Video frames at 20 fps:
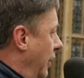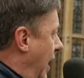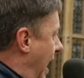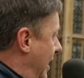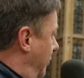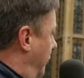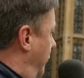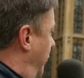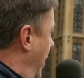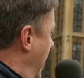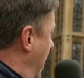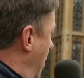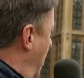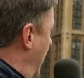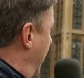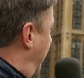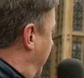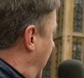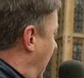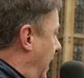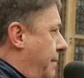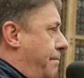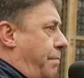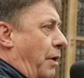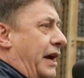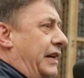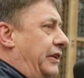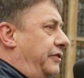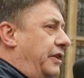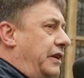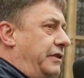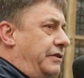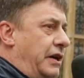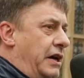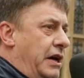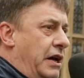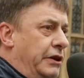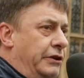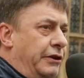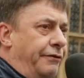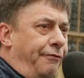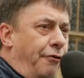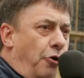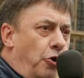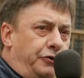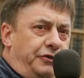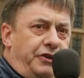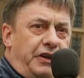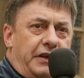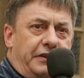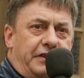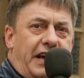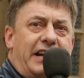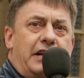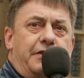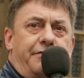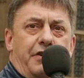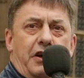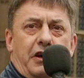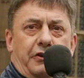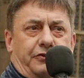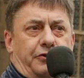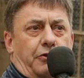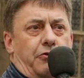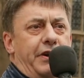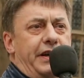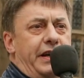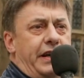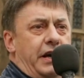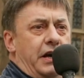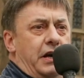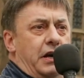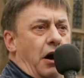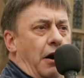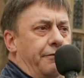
Last year we celebrated the 40th anniversary